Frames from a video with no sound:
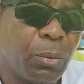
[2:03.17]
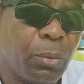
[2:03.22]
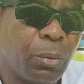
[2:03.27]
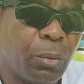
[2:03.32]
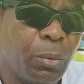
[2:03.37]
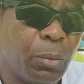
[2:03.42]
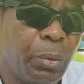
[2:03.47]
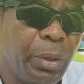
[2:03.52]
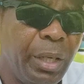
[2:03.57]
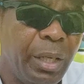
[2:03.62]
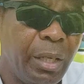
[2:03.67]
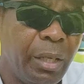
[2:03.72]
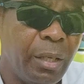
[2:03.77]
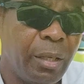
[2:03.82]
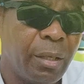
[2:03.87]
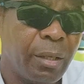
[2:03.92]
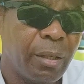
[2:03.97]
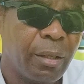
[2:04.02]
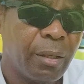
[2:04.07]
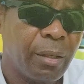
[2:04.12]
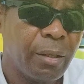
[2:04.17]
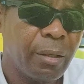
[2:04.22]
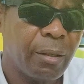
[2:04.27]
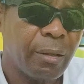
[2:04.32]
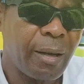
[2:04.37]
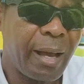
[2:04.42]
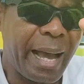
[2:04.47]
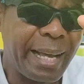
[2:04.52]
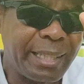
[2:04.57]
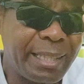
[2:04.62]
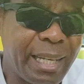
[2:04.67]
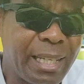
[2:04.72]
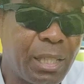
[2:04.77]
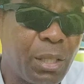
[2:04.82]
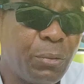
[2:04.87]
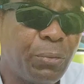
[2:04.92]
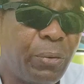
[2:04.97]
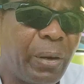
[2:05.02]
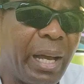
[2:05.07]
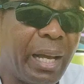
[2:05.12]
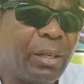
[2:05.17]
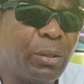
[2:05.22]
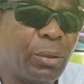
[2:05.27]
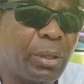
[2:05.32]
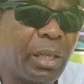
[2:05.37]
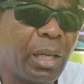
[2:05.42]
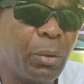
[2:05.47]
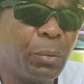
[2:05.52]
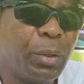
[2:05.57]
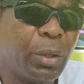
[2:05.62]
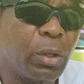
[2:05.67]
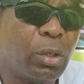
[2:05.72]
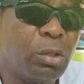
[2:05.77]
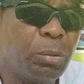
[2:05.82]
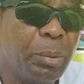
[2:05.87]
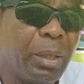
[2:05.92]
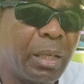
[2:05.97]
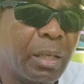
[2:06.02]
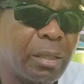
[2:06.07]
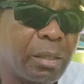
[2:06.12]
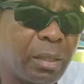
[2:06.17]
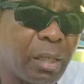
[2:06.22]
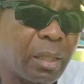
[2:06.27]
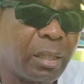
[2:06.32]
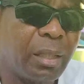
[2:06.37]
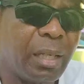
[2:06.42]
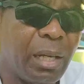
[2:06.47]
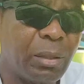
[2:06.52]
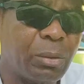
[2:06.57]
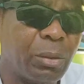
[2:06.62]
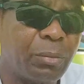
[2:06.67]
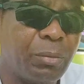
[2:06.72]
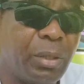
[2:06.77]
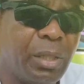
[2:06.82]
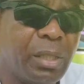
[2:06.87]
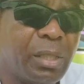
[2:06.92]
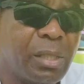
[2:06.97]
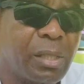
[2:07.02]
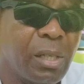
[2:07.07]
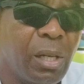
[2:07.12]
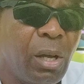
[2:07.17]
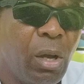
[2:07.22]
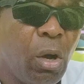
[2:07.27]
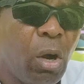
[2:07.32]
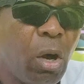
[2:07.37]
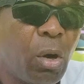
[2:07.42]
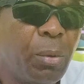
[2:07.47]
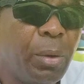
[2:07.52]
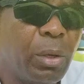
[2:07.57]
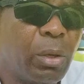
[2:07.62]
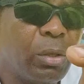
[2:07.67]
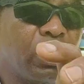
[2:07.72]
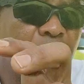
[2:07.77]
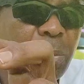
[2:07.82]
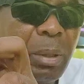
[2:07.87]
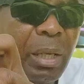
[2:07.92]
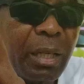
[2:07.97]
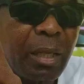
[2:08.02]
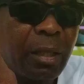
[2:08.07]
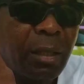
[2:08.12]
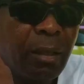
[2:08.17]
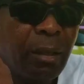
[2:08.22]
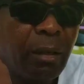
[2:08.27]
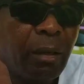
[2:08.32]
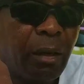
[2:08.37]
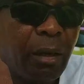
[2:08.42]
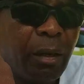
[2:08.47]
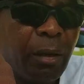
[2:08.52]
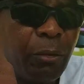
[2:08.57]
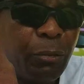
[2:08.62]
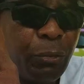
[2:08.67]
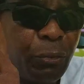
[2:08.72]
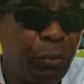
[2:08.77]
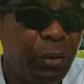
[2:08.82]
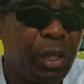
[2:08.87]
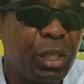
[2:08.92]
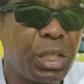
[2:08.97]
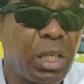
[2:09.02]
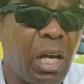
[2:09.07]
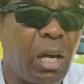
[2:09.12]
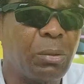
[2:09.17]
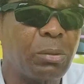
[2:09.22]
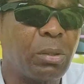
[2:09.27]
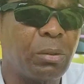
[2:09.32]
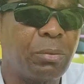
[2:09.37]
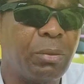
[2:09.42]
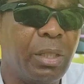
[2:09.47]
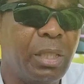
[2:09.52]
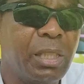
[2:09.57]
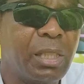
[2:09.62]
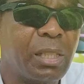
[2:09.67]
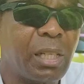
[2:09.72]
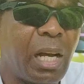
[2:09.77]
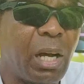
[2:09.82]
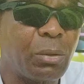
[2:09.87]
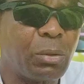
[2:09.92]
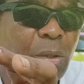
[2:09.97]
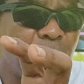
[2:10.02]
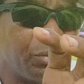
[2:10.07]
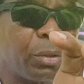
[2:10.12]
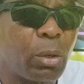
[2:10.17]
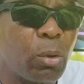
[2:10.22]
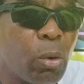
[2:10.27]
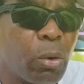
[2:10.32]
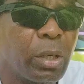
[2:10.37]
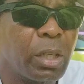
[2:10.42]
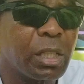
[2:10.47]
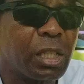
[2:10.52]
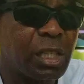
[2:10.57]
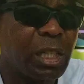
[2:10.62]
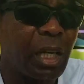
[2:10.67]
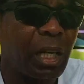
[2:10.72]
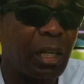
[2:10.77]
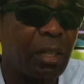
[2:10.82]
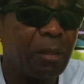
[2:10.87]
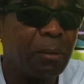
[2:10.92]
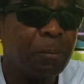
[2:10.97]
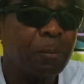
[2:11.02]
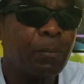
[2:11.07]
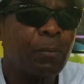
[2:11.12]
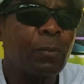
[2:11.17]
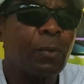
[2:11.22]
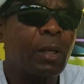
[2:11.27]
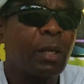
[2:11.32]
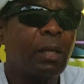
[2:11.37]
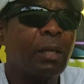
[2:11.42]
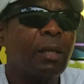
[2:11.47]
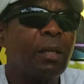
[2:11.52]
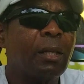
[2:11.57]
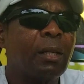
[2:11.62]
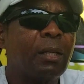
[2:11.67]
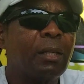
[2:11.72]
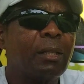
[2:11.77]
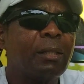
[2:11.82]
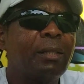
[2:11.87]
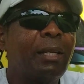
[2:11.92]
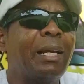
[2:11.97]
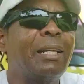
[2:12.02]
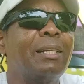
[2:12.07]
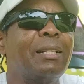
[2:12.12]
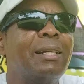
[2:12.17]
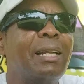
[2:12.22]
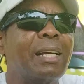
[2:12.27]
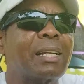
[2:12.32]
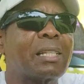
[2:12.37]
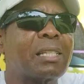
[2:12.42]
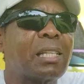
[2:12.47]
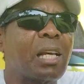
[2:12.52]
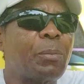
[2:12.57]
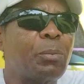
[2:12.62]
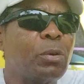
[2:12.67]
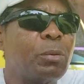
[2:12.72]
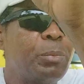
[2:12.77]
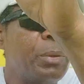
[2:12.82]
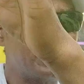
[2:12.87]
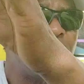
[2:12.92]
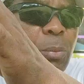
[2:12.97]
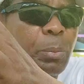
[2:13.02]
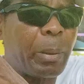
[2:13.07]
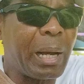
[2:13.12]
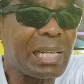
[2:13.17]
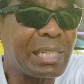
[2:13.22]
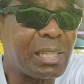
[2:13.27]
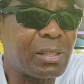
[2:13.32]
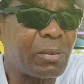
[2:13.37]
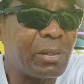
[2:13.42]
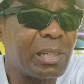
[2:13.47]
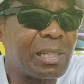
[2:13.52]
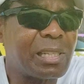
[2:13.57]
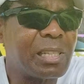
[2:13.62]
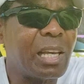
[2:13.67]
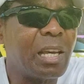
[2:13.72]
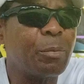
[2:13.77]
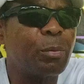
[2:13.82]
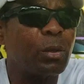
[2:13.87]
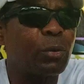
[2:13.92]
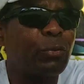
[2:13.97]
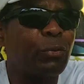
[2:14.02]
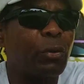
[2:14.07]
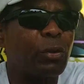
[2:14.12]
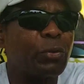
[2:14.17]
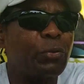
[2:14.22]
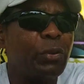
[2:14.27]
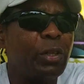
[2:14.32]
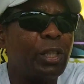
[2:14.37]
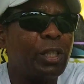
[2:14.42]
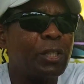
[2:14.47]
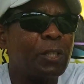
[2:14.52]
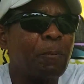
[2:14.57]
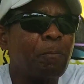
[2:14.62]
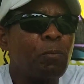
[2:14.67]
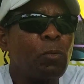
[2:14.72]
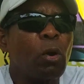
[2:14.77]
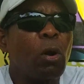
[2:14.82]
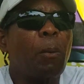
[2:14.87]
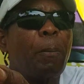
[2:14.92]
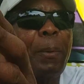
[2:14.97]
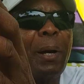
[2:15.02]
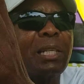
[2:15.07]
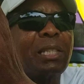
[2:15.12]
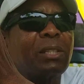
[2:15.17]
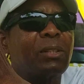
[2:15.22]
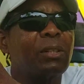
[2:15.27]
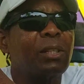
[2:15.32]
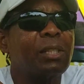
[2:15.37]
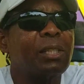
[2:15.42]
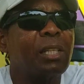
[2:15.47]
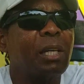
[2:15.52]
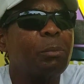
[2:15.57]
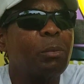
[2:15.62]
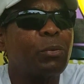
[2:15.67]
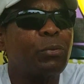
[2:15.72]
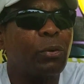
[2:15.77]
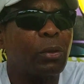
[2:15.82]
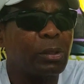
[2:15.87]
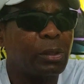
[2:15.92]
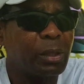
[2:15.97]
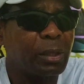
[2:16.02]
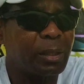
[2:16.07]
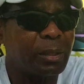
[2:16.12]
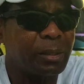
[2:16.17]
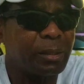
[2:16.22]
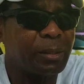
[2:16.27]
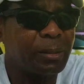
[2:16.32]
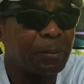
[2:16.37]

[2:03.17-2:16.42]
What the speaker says: we identified, okay, we're going to make a turtle out of this, or we're going to make a fish out of this, out of the coconut shell, then the next step would be to pass it on the table for fish or pass it on the table for turtle.